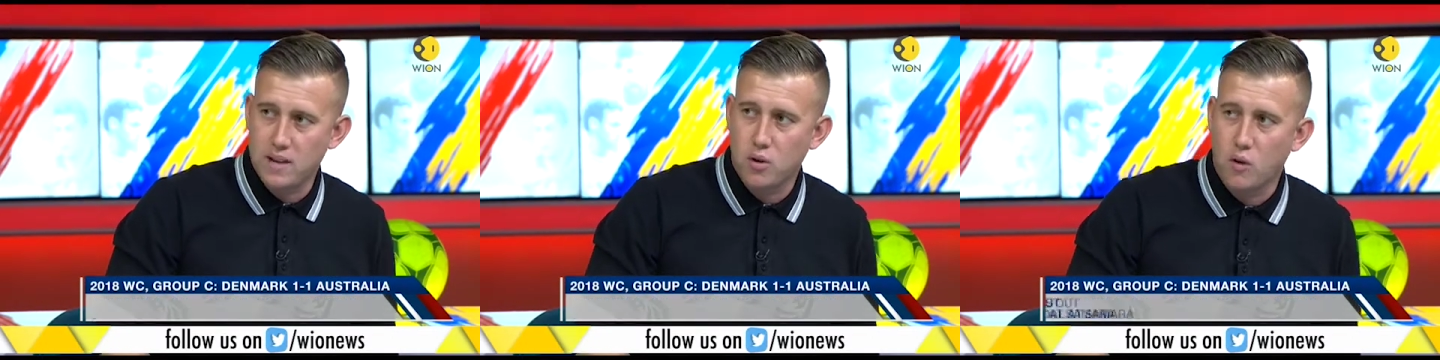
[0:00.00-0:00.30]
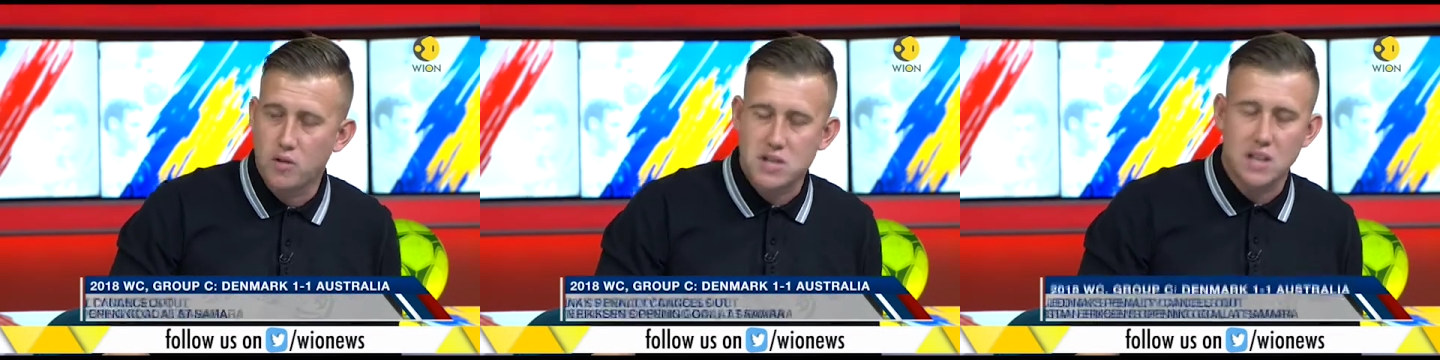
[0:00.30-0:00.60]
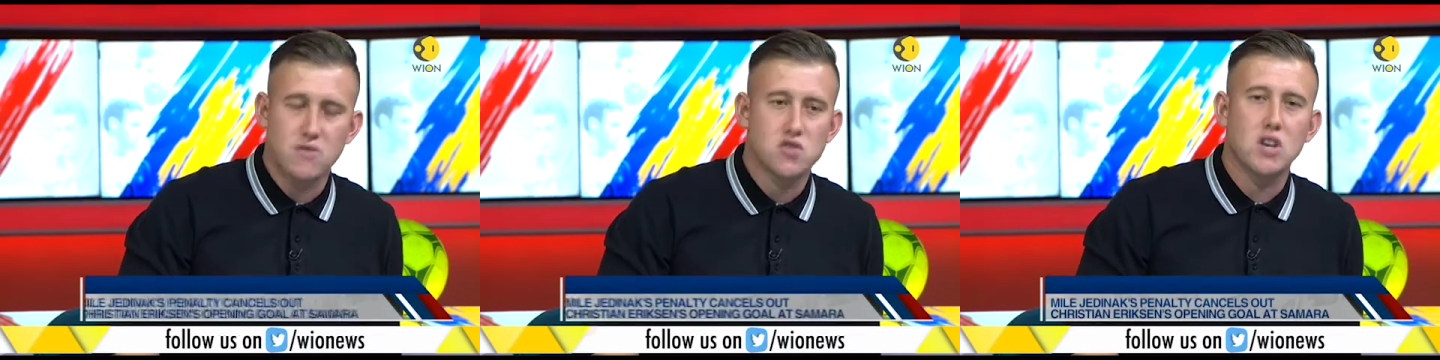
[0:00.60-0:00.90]
Obviously, they've
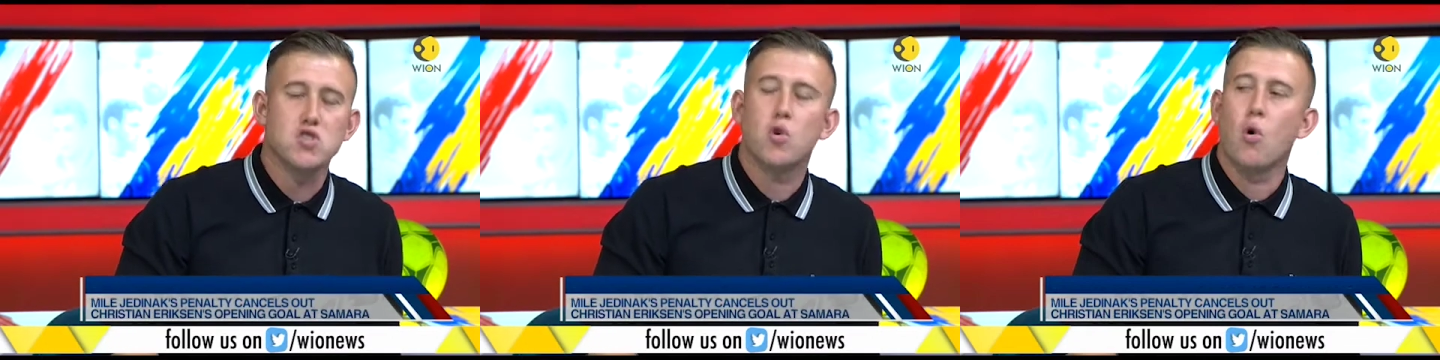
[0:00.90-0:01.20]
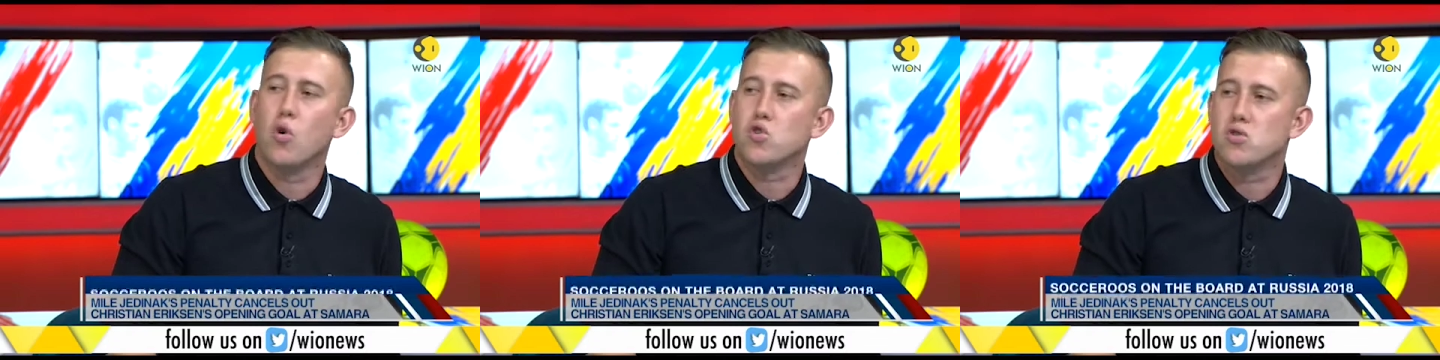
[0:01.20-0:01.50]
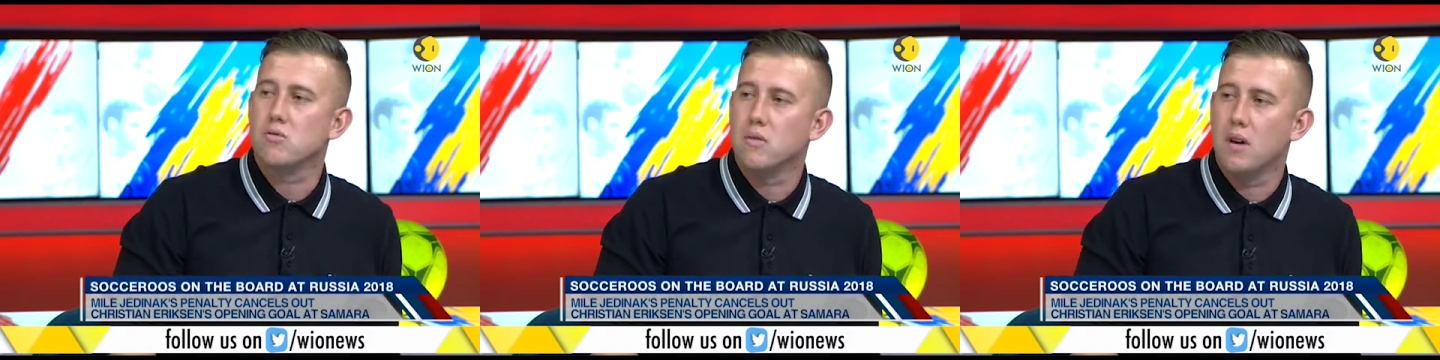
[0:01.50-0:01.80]
changed coach
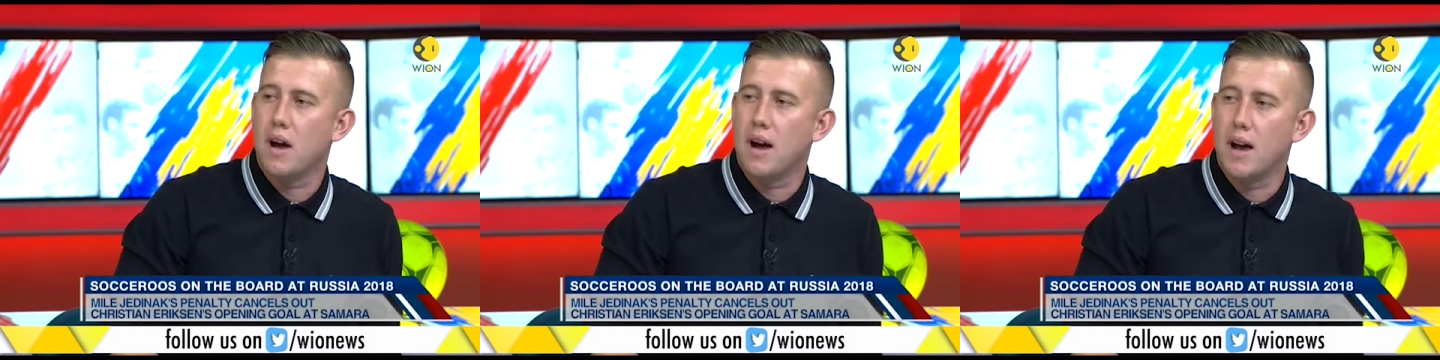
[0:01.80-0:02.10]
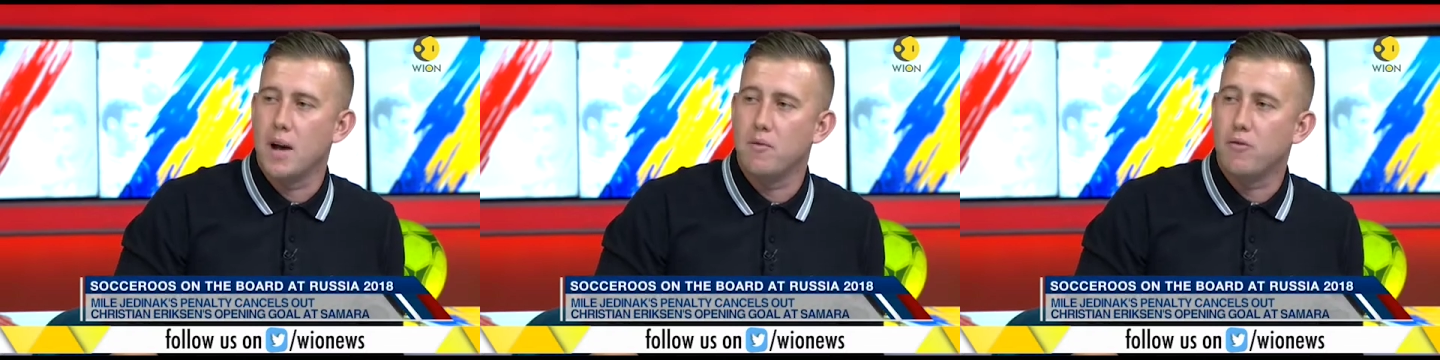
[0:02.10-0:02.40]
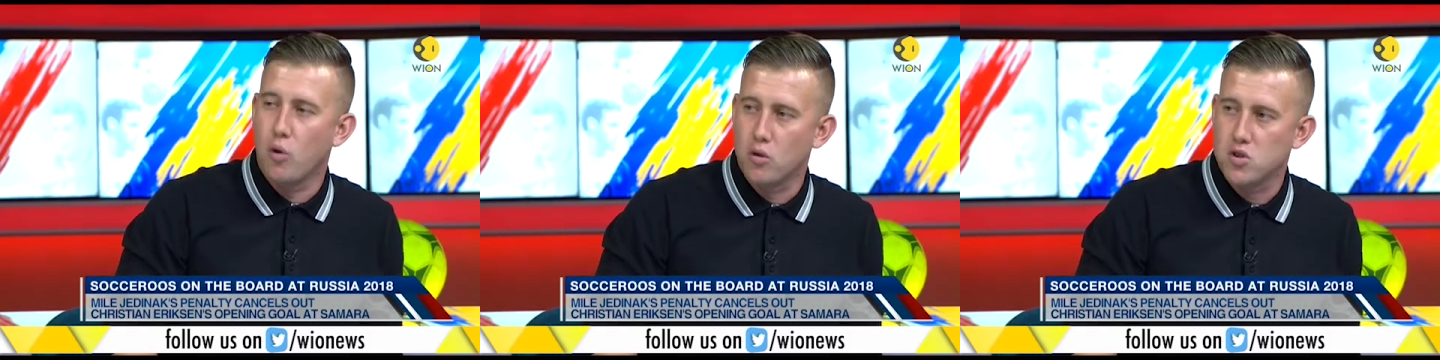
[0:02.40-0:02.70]

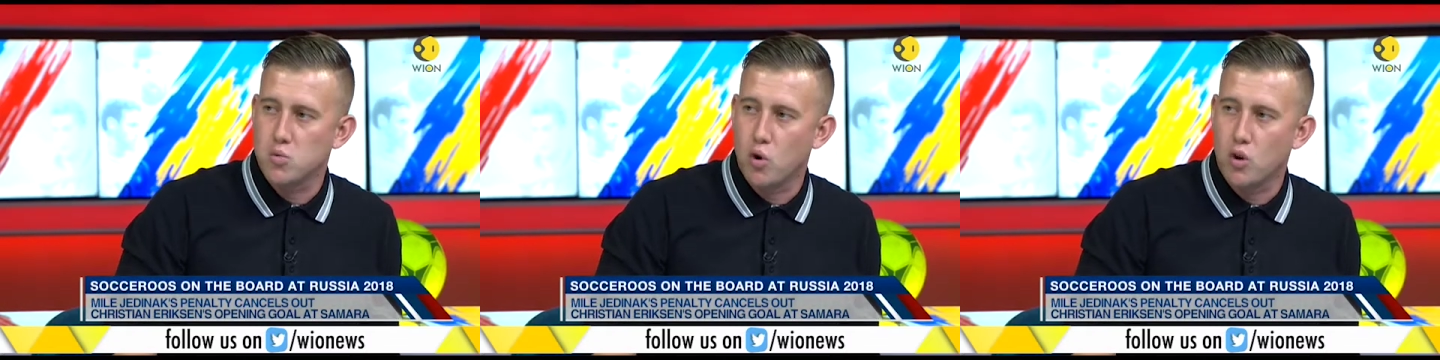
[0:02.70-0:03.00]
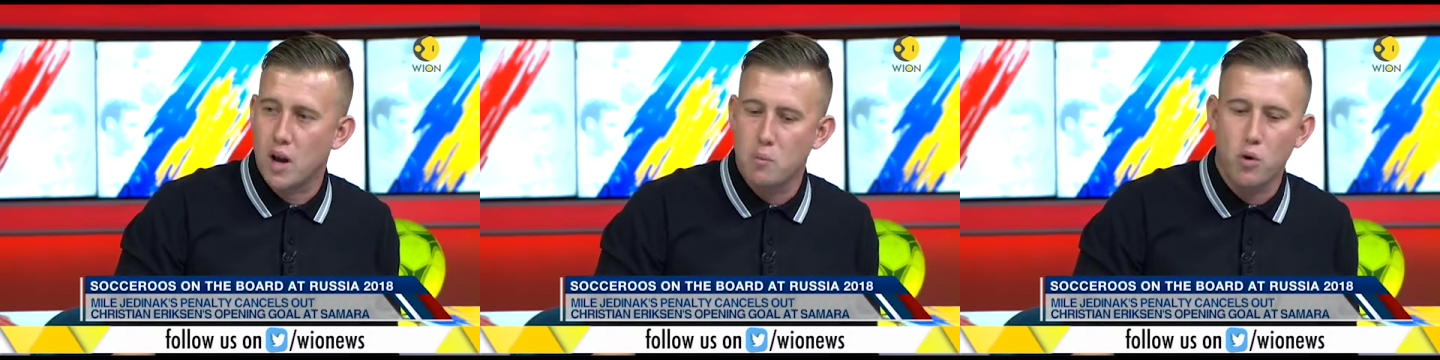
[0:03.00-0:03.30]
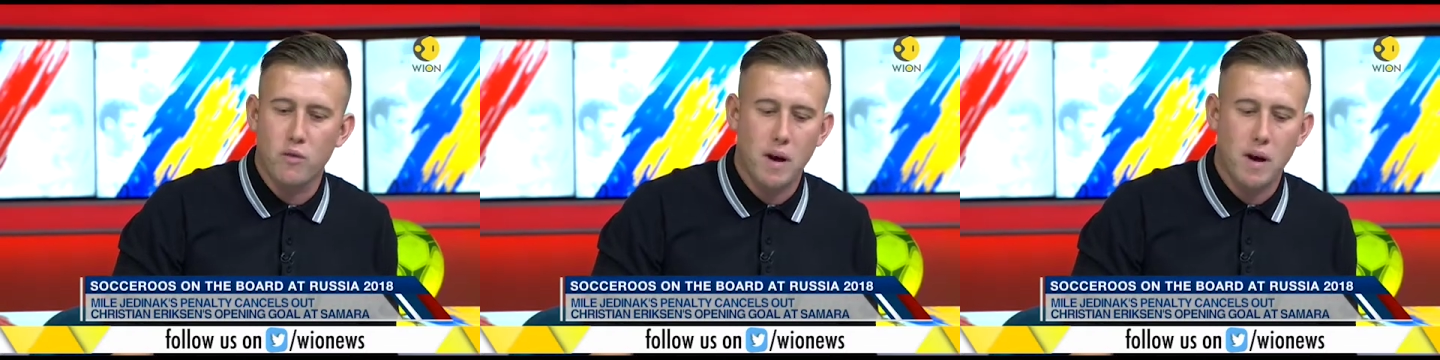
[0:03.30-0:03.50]
for this World Cup, Bert van